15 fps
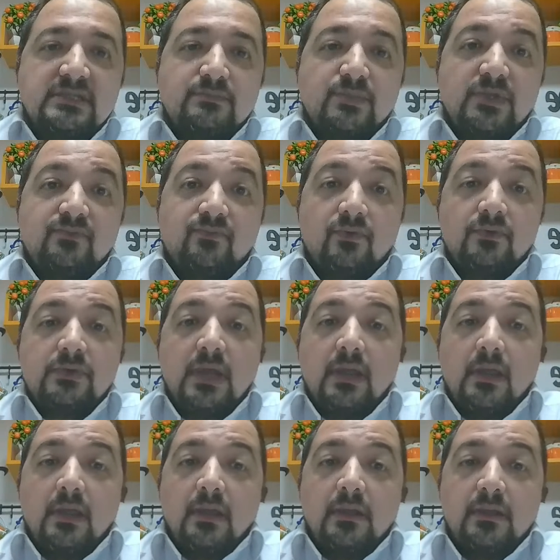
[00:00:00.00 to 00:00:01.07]
said before,
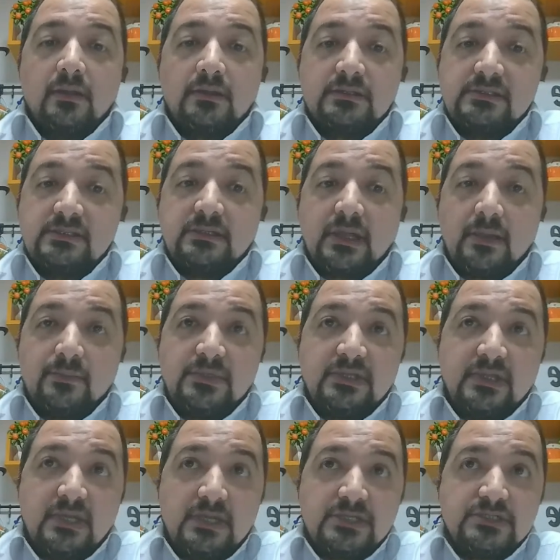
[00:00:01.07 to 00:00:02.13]
clear
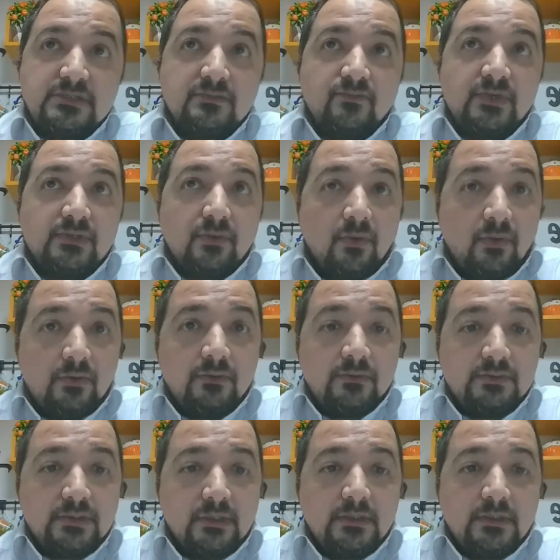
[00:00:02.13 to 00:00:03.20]
communication with
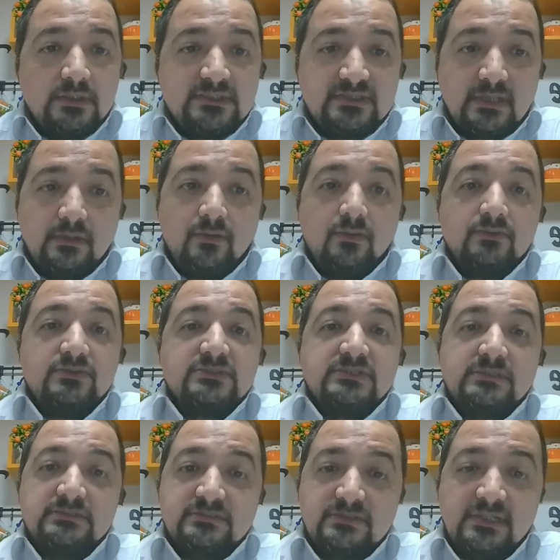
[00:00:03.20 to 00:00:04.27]
all stakeholders
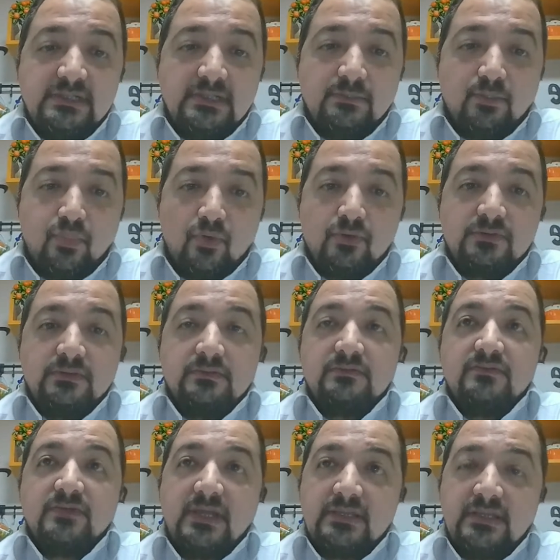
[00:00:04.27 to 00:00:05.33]
is really
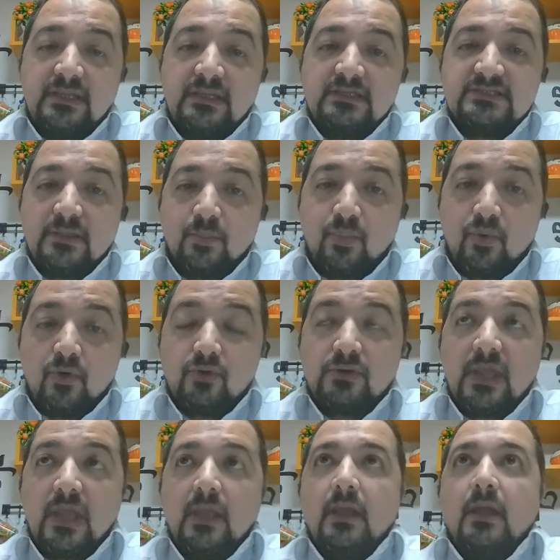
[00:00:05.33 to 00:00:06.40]
important. Training,
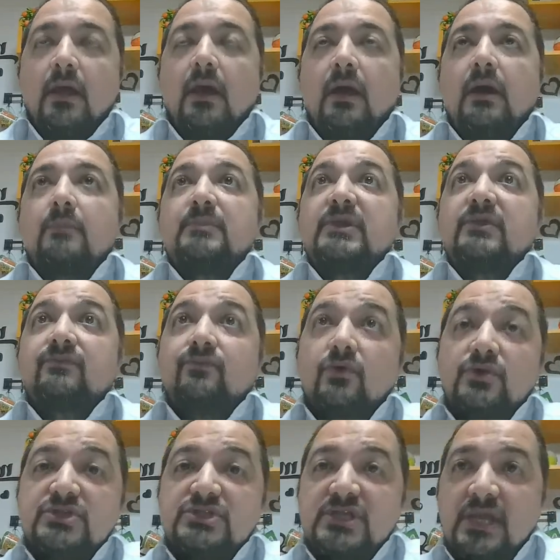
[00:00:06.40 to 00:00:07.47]
support,
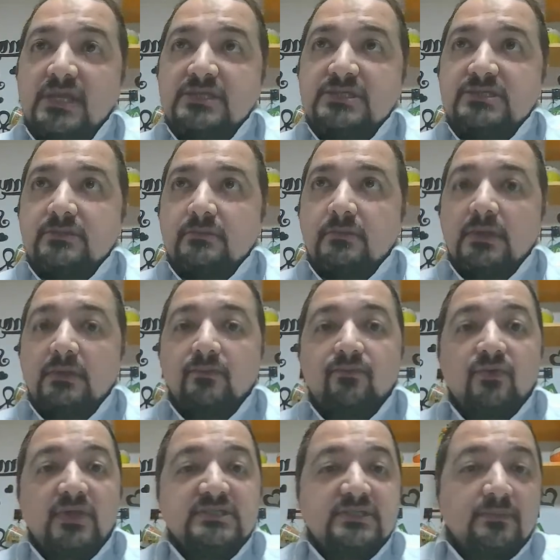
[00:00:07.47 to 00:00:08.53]
before change,
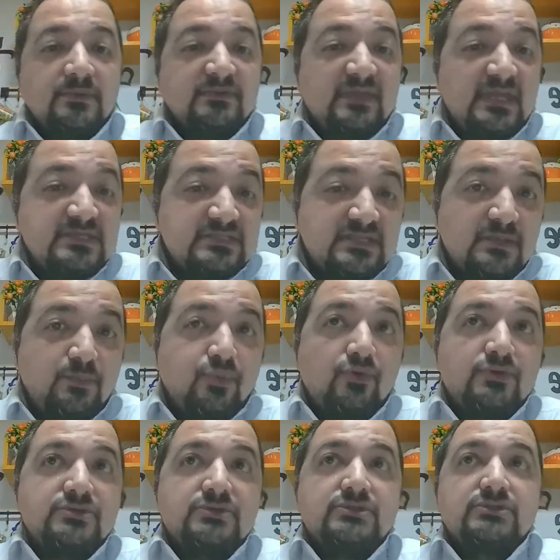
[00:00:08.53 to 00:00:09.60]
for example, testing
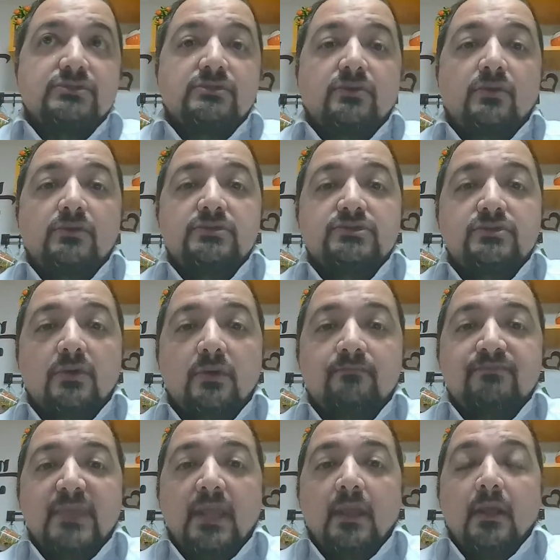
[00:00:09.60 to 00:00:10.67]
procedure.
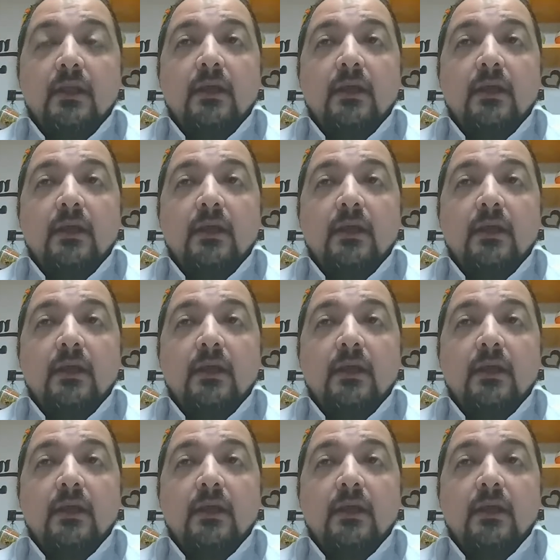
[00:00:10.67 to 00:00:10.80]
Also,